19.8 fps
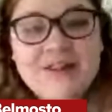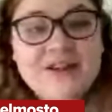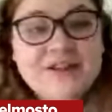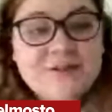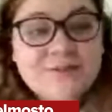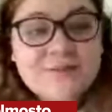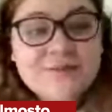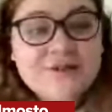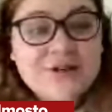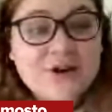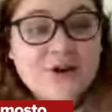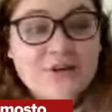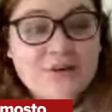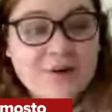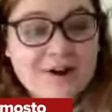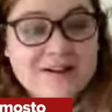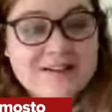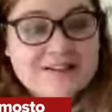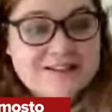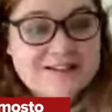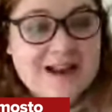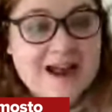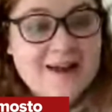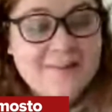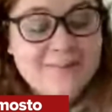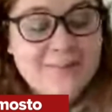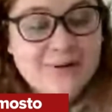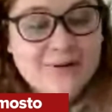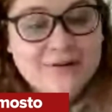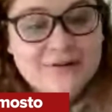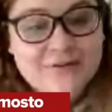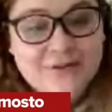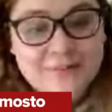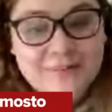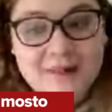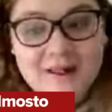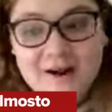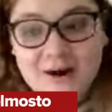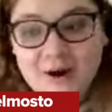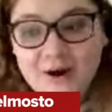this was a great stat pulled
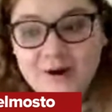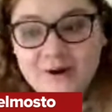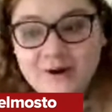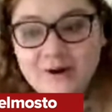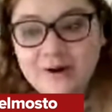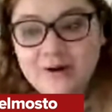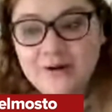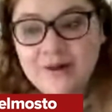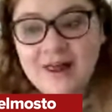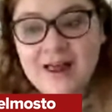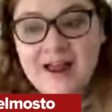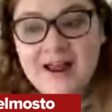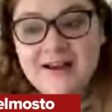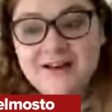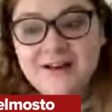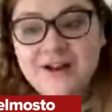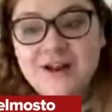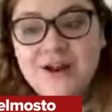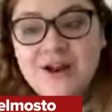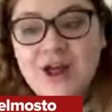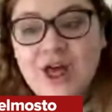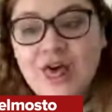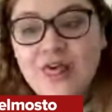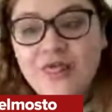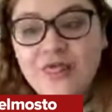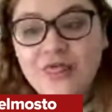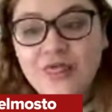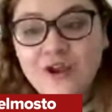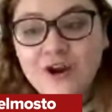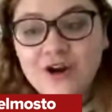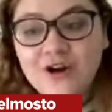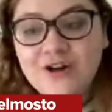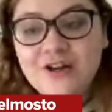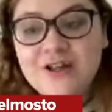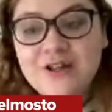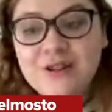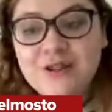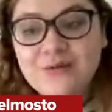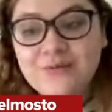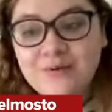from that article. And
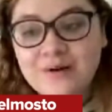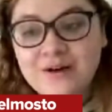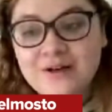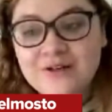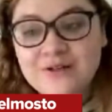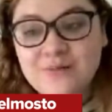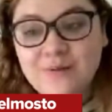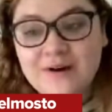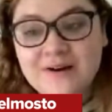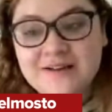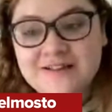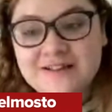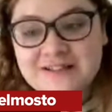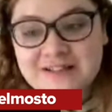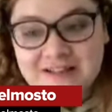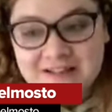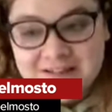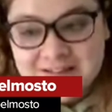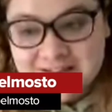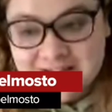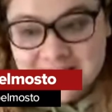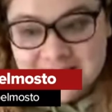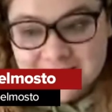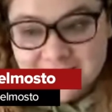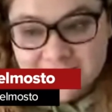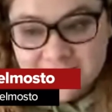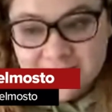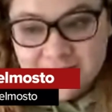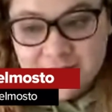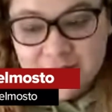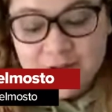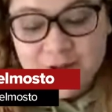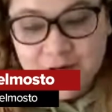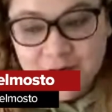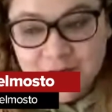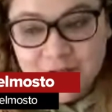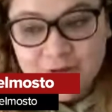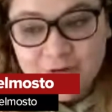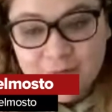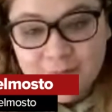33
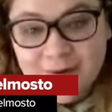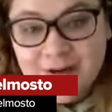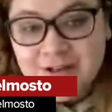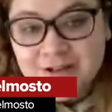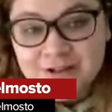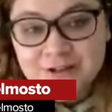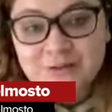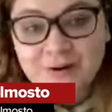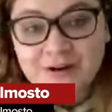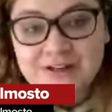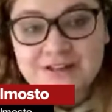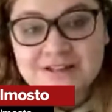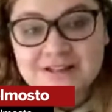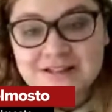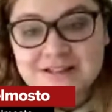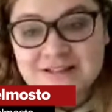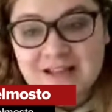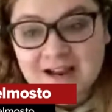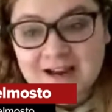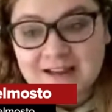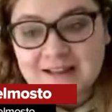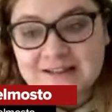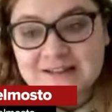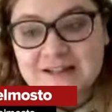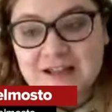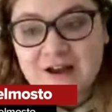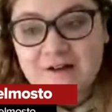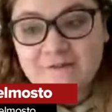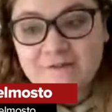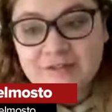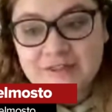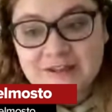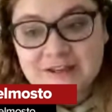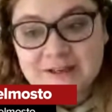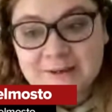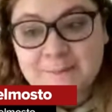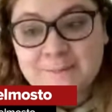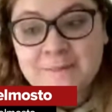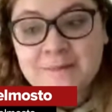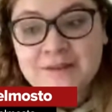minutes and 26 seconds of
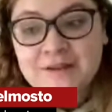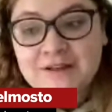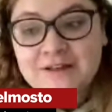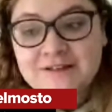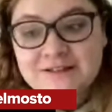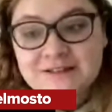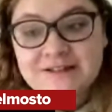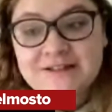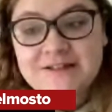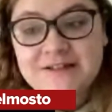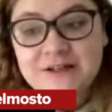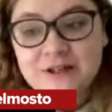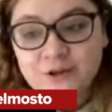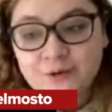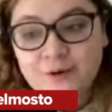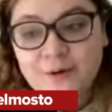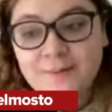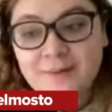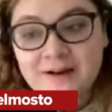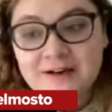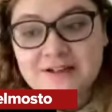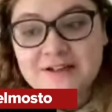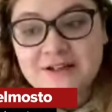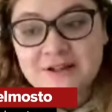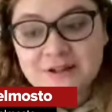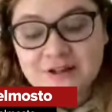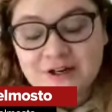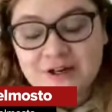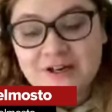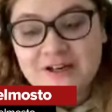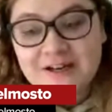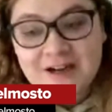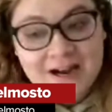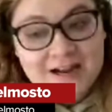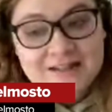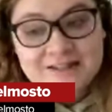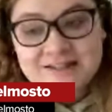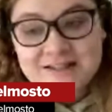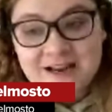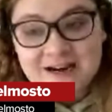the 63 minutes and
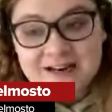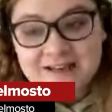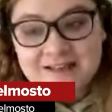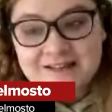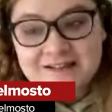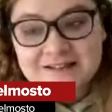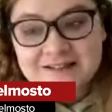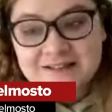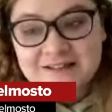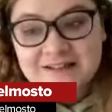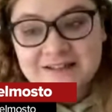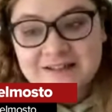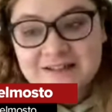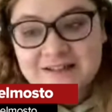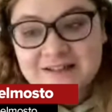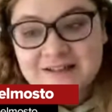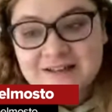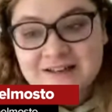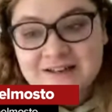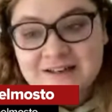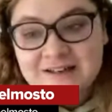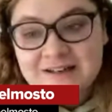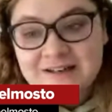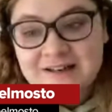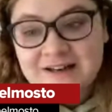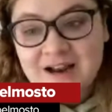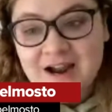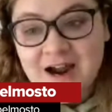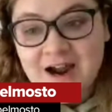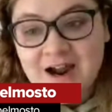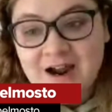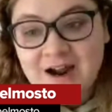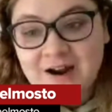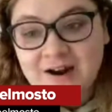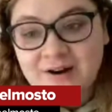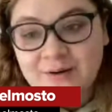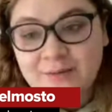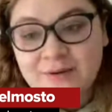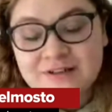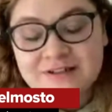39 seconds
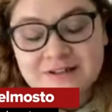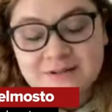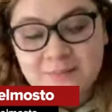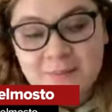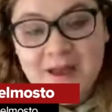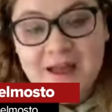was